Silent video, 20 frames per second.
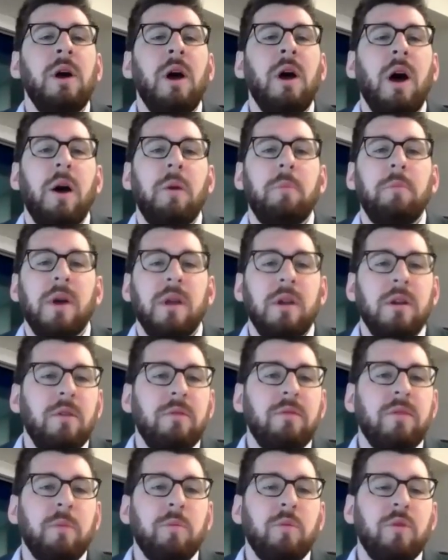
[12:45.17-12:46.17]
But in
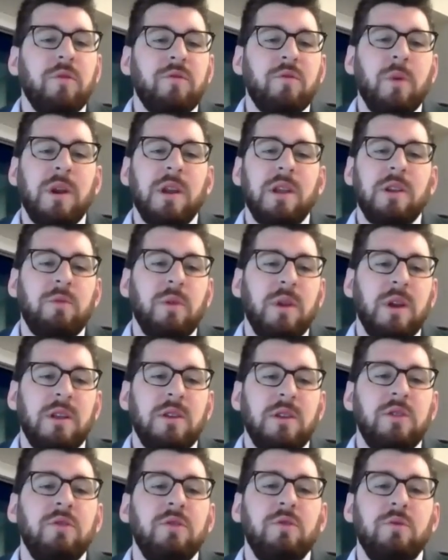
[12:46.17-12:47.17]
November of
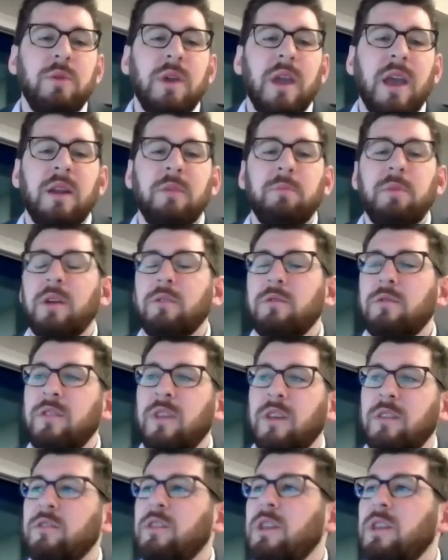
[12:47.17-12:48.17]
2022, we had about
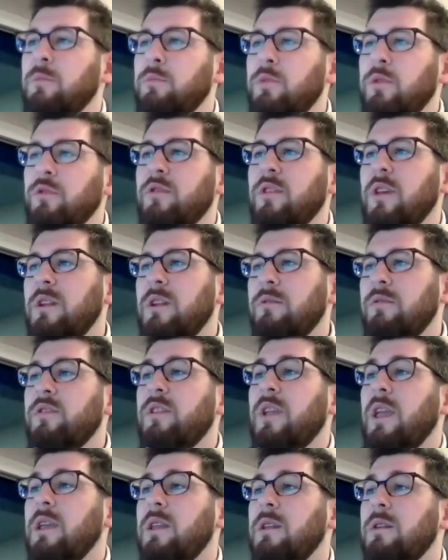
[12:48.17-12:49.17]
16% of
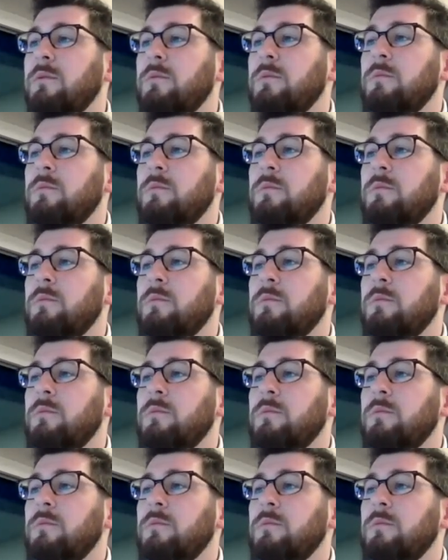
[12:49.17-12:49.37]
state